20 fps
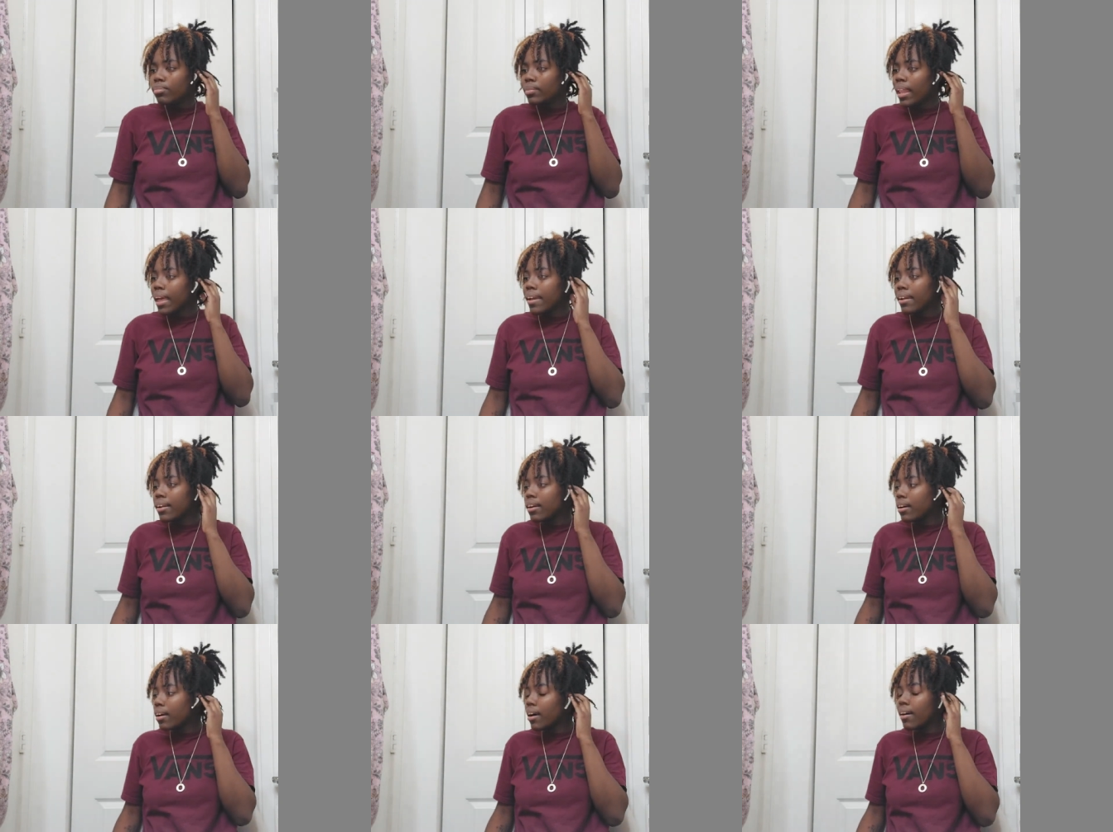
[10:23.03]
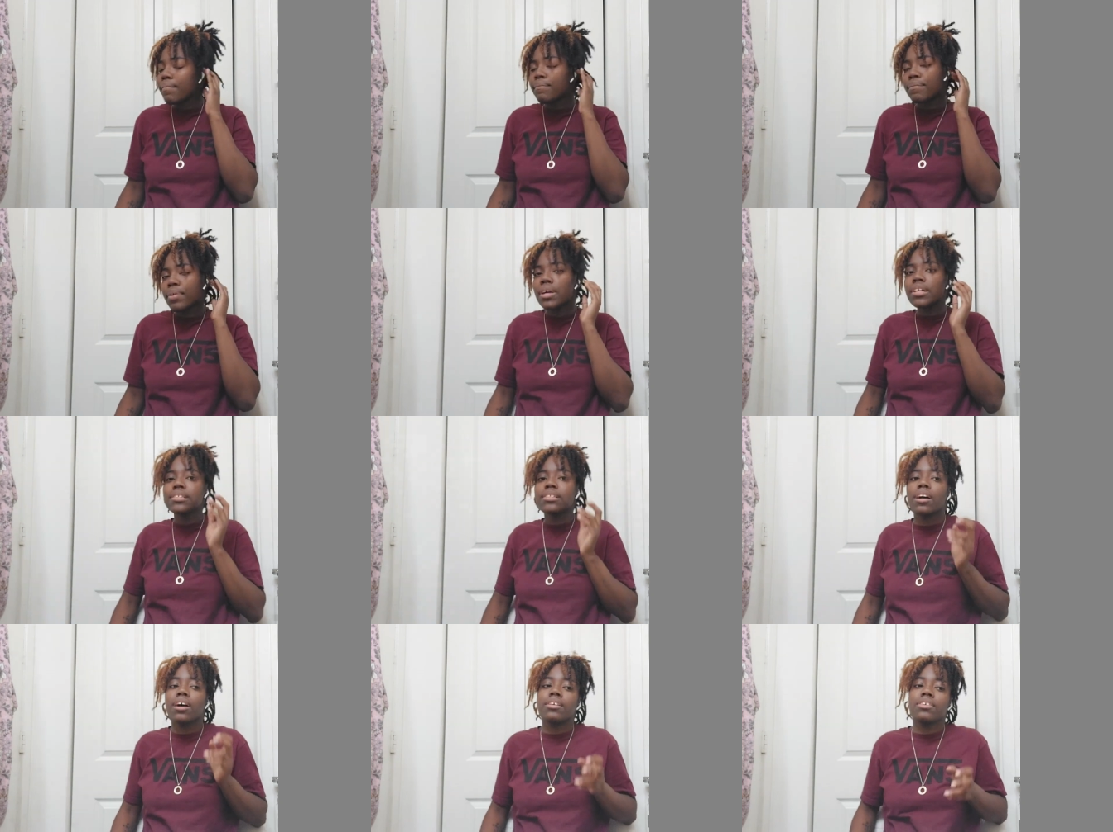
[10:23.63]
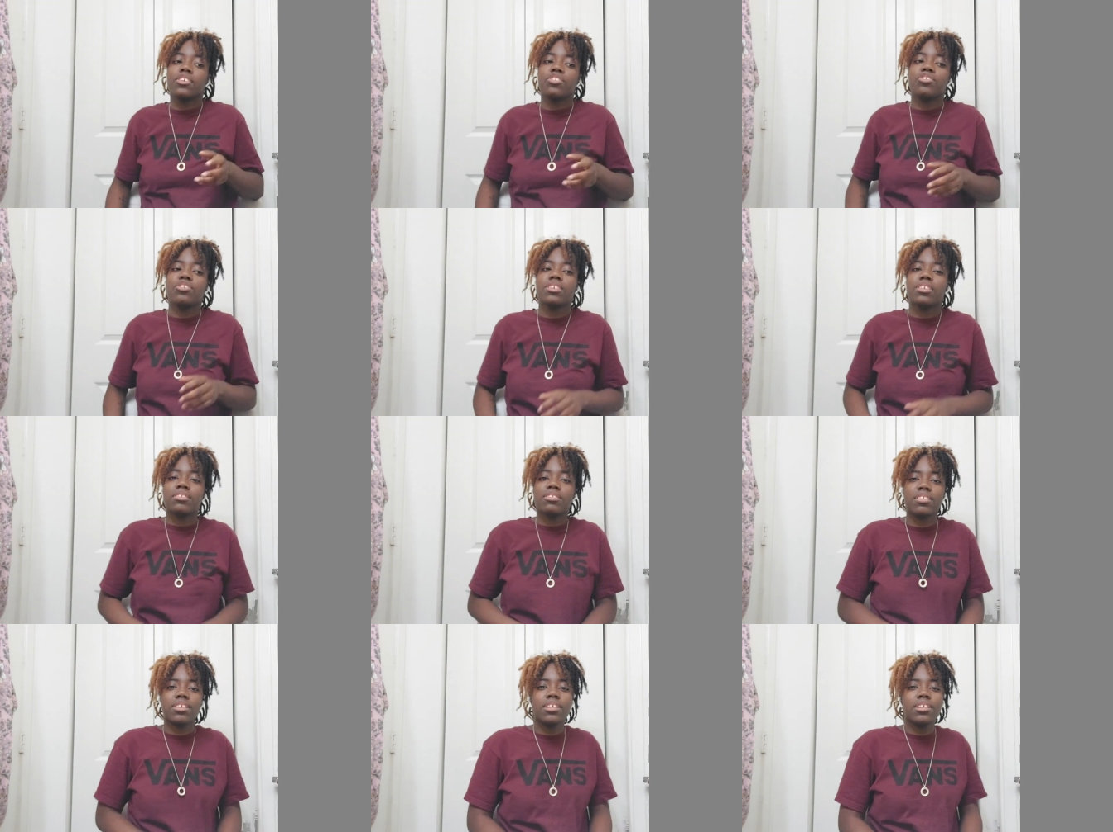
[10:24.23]
like, her first audition
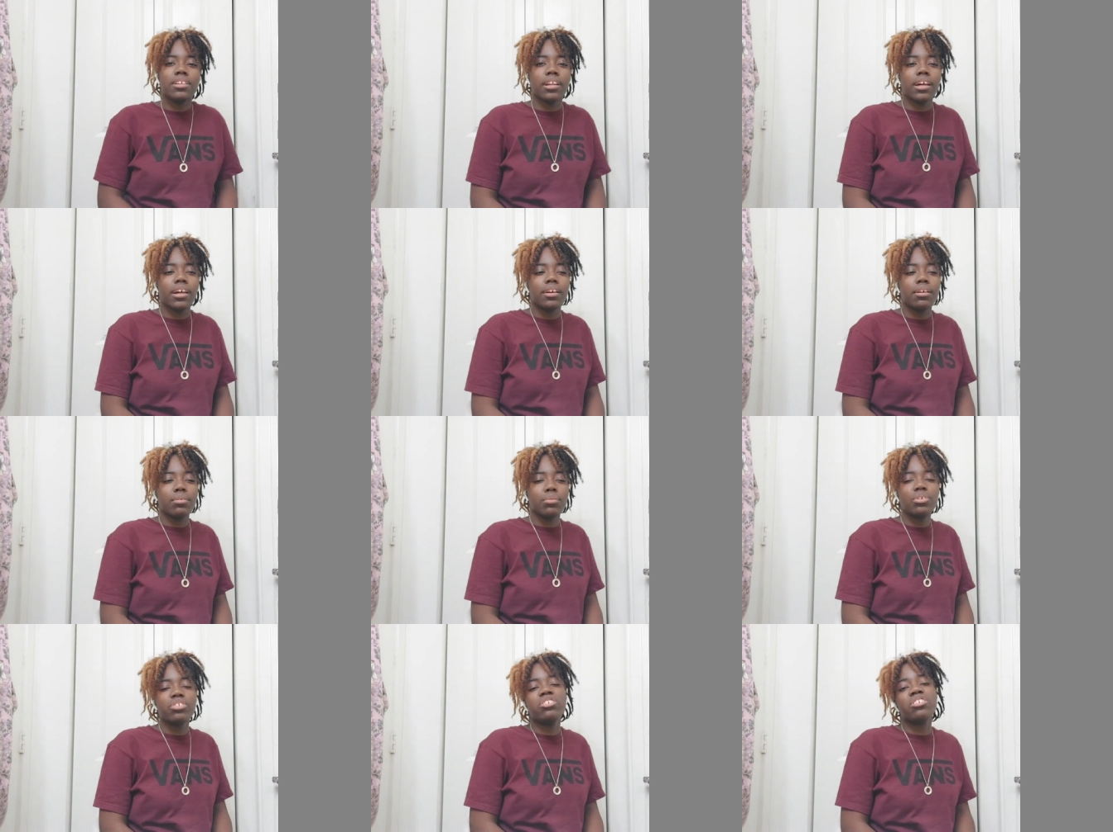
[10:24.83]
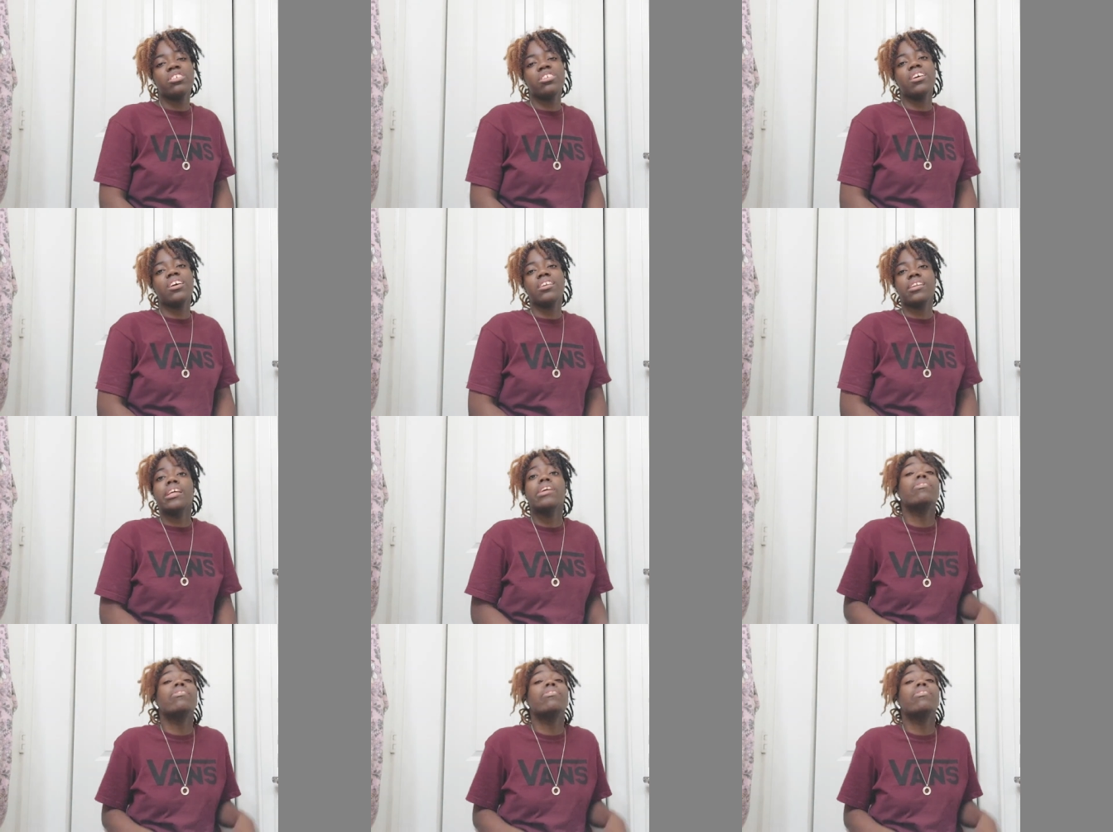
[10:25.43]
to see, like, what she did.